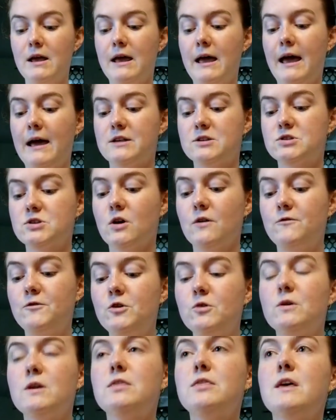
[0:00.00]
And so if you
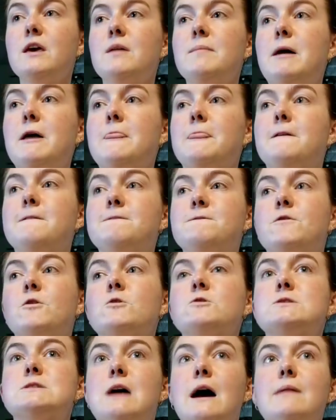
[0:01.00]
can think about the
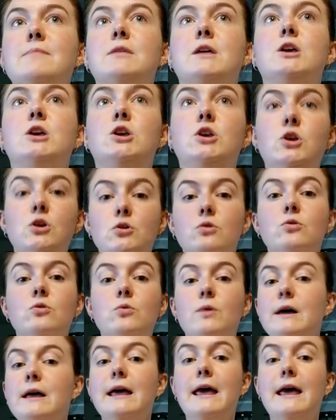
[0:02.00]
first time that you